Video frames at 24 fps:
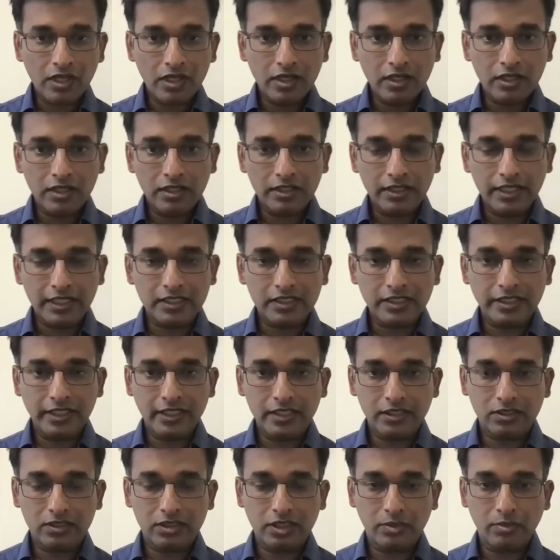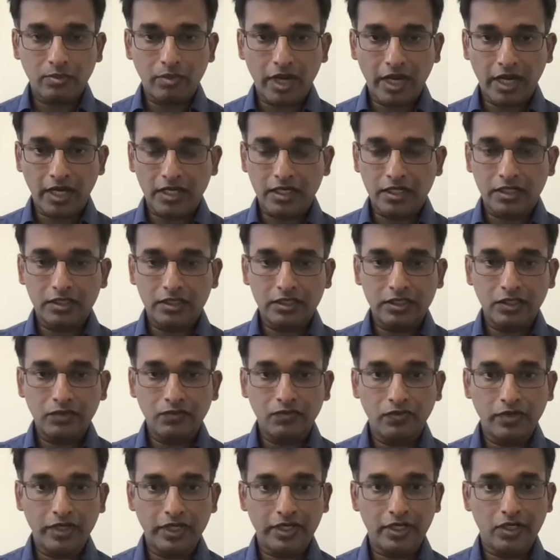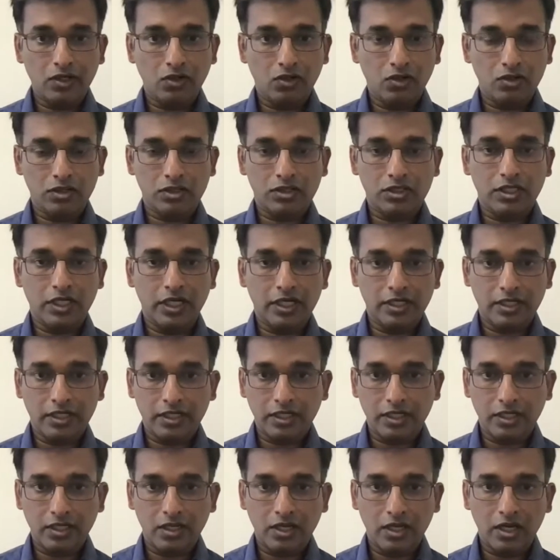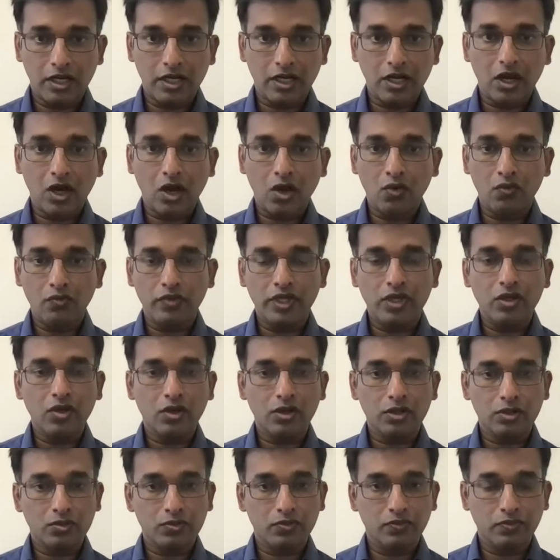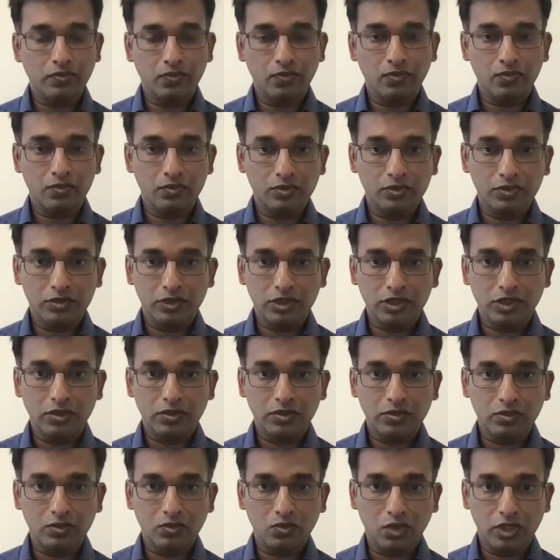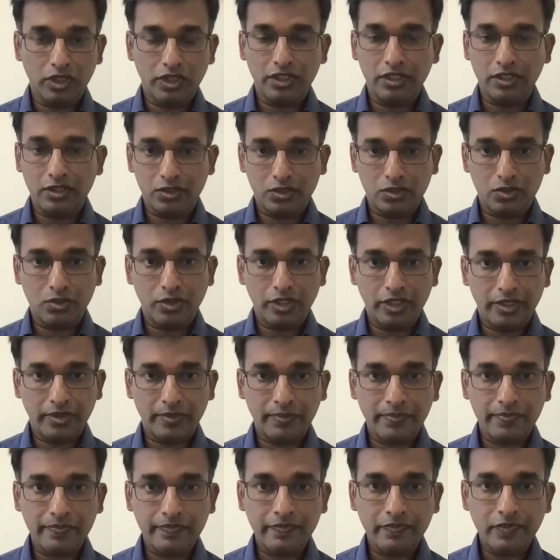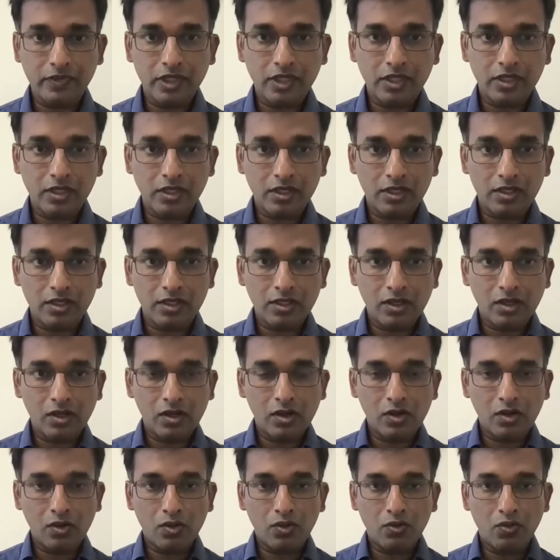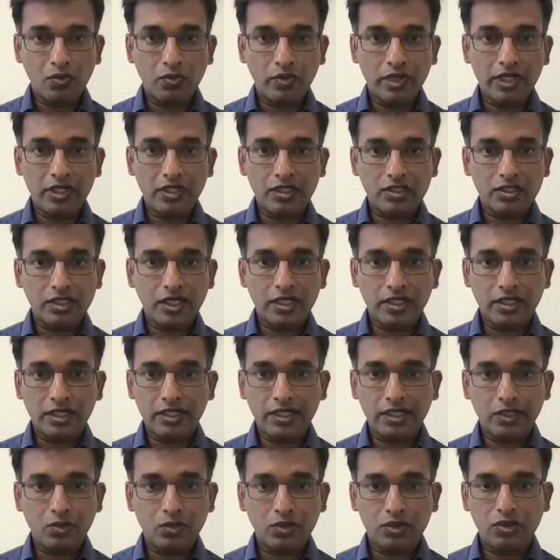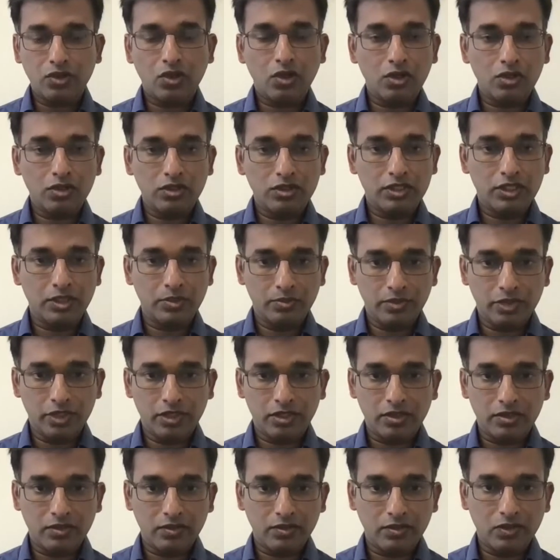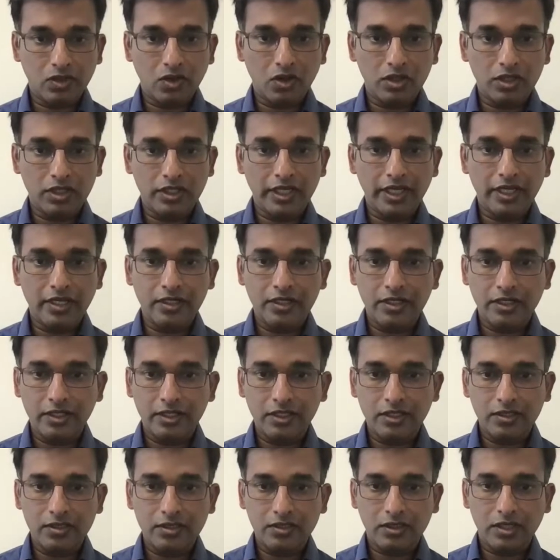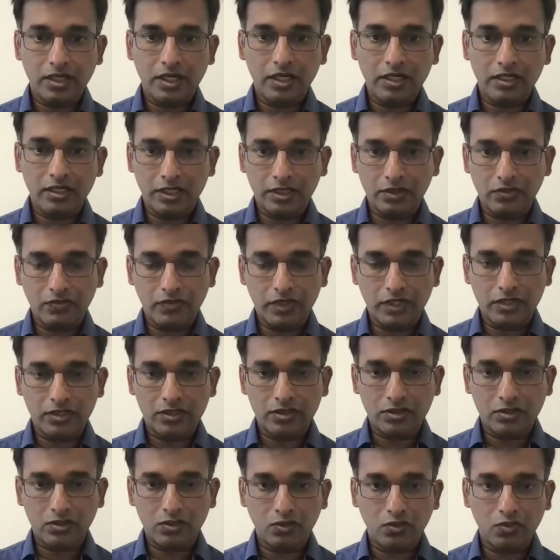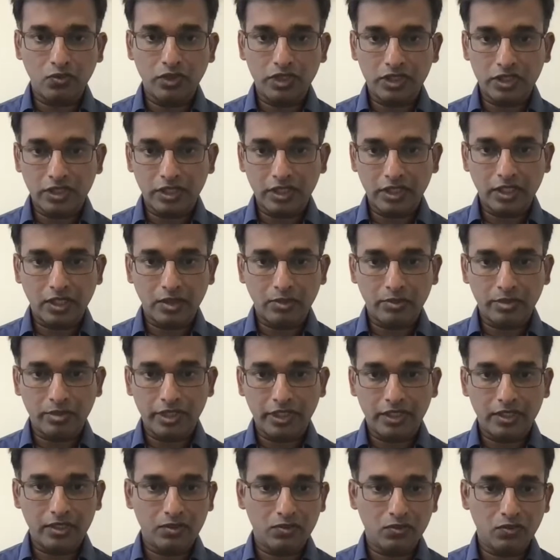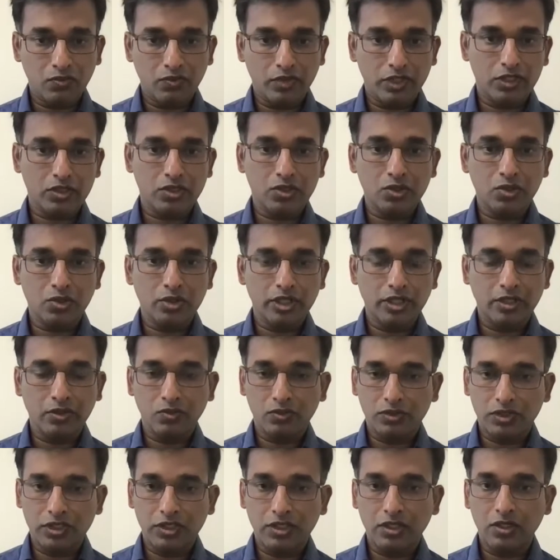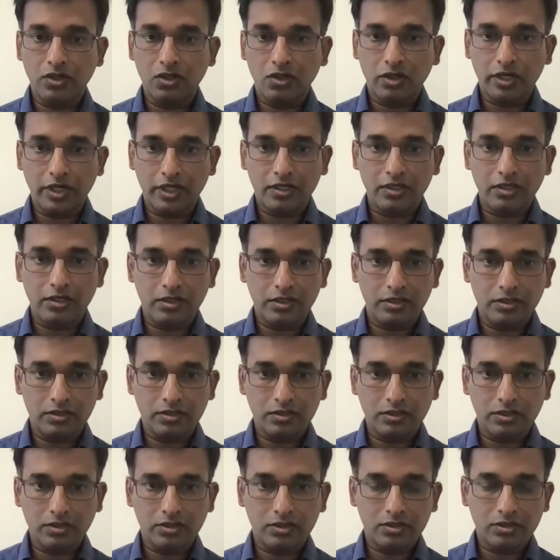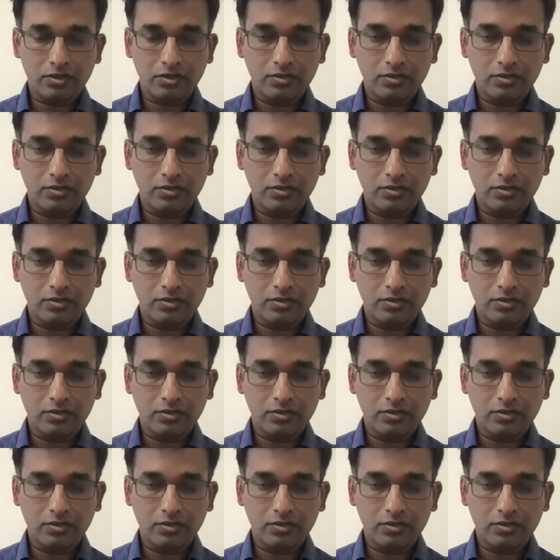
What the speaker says: Let's take a step back and see where it all started and how we got to what it is today. When it started, it was all simple. All the entities and the events within a company were stored in a single Oracle instance.